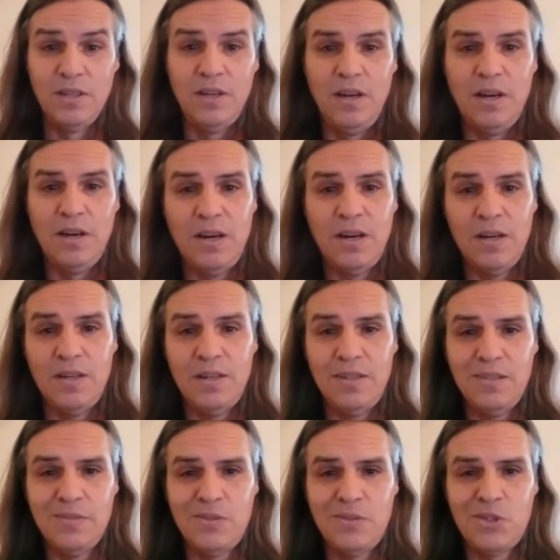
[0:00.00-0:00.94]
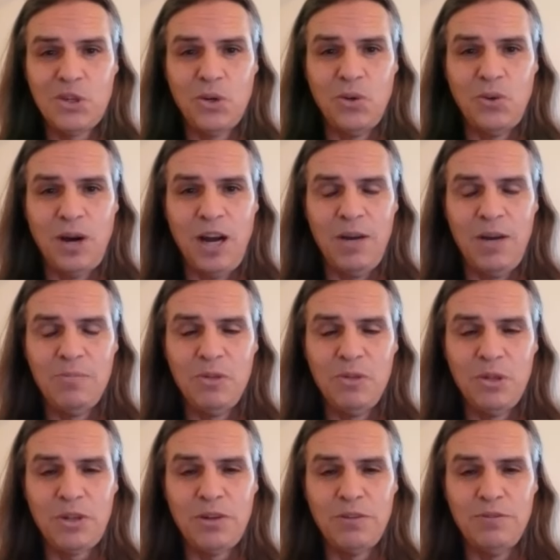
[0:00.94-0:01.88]
Uh, so I'm
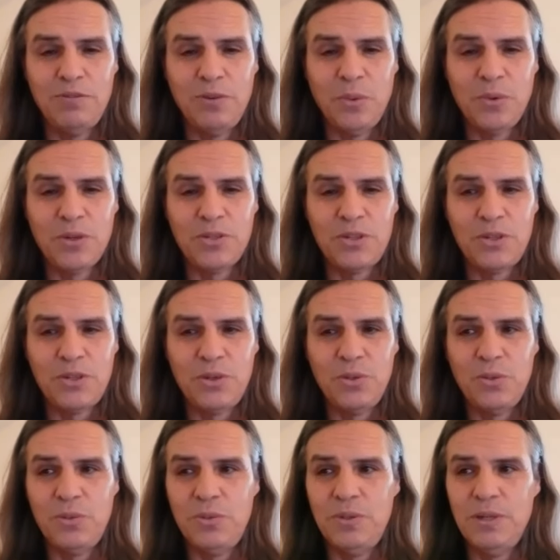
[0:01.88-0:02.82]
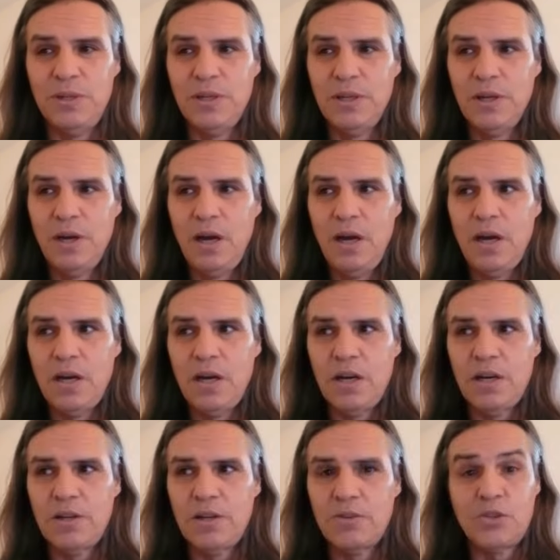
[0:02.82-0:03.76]
looking forward to uh,
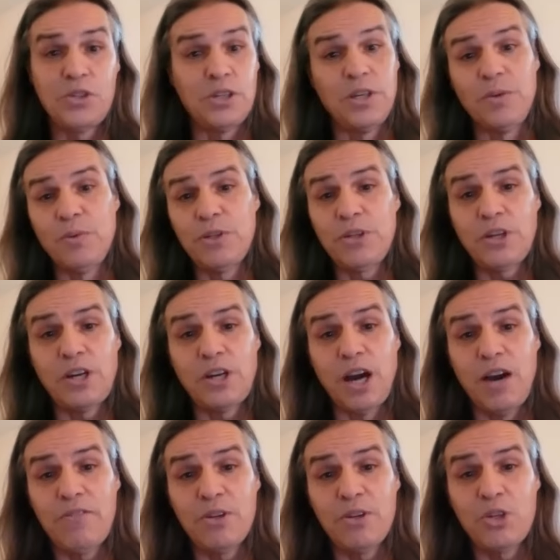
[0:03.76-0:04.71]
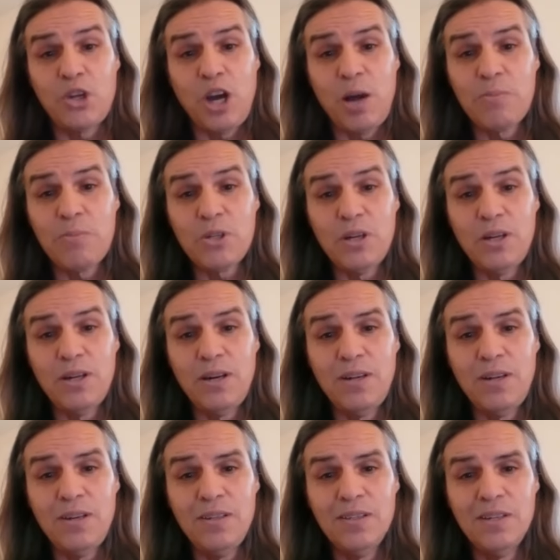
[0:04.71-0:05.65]
seeing what your coffee shops are,